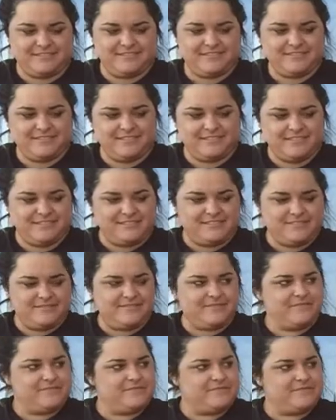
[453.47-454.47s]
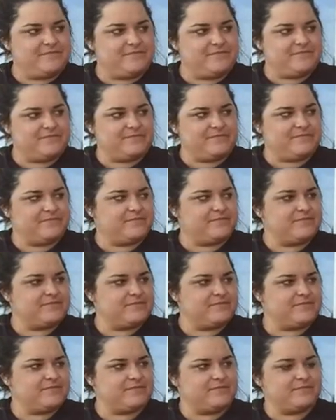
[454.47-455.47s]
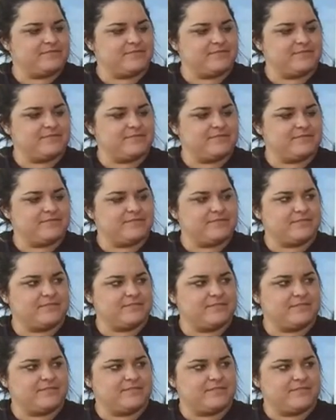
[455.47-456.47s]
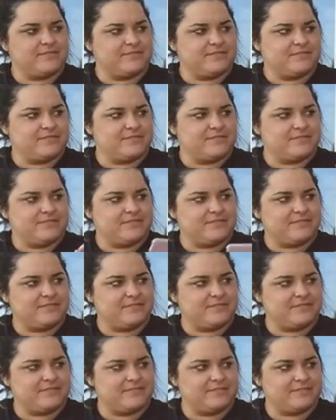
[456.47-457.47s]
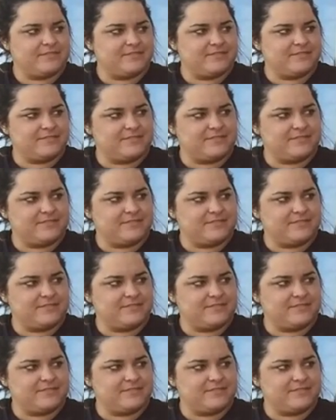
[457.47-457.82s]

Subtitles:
[no speech]